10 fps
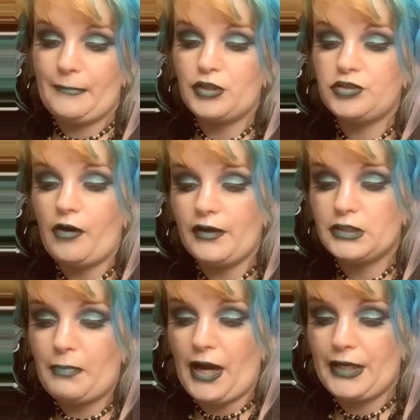
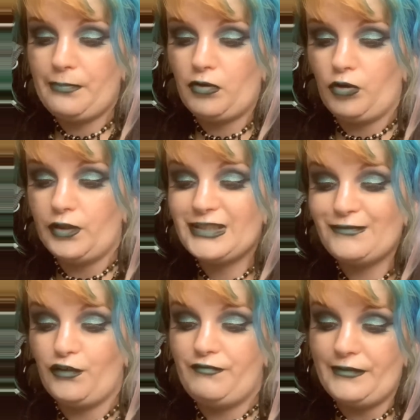crossbody purse
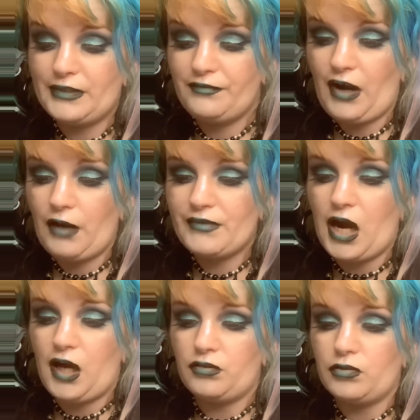for
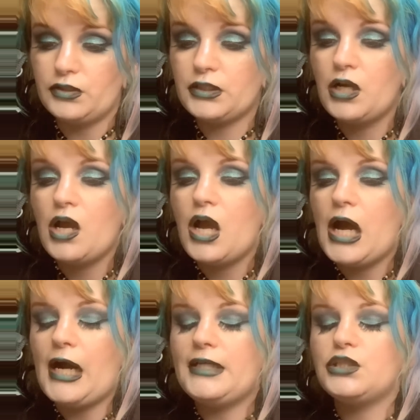$55.
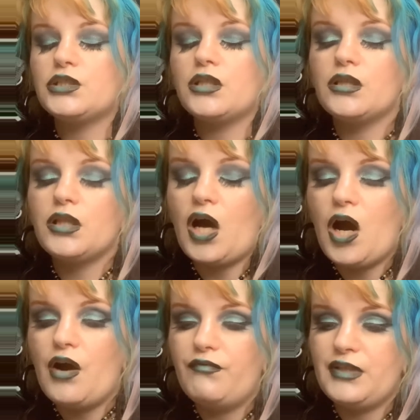I just
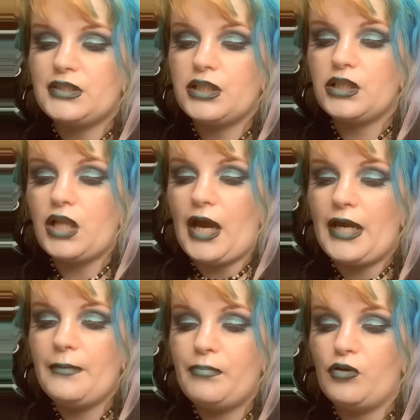love this
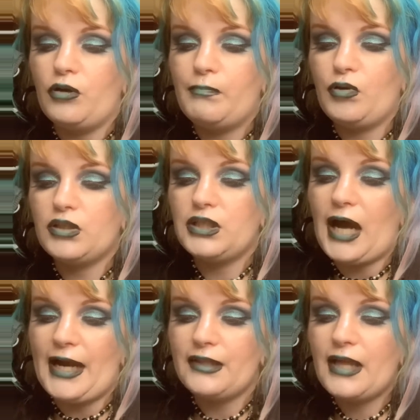light purple
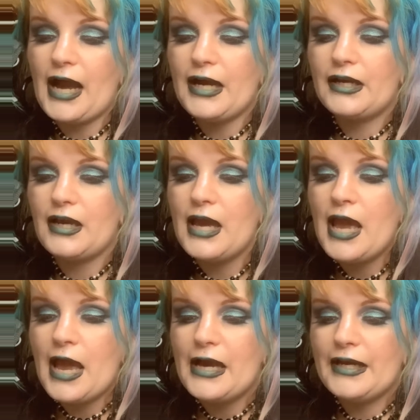lilac.
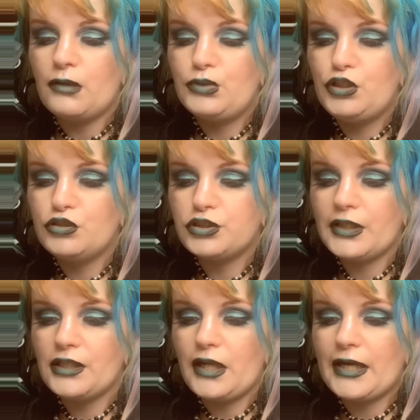And I'm
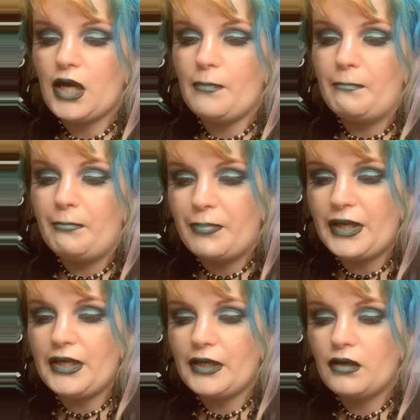usually like a
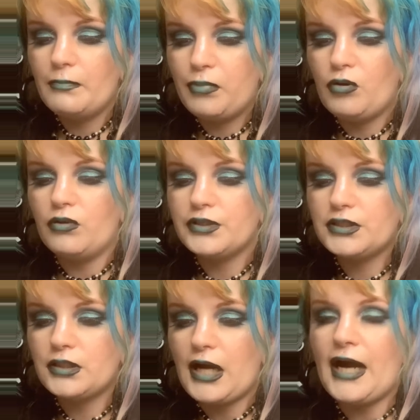big
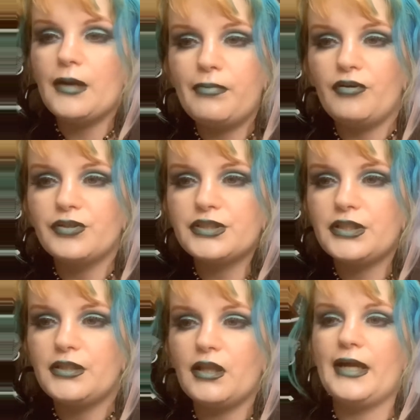purse kind of
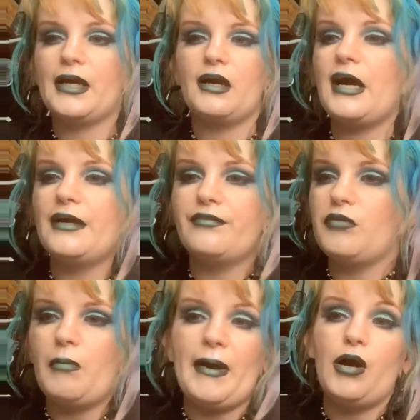person. Like I
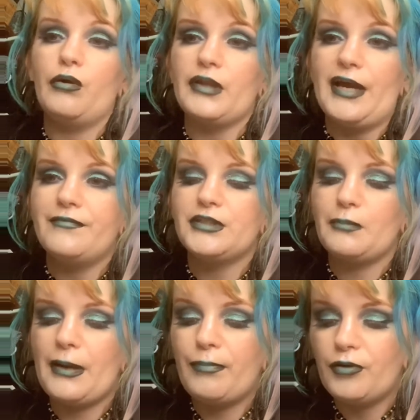throw my whole life into
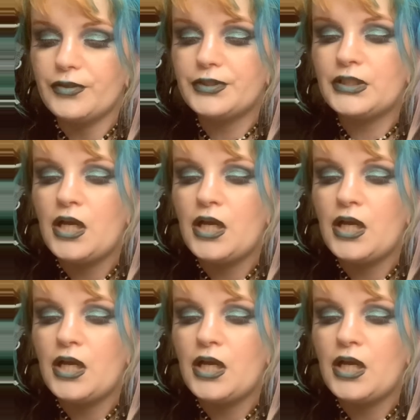my purse.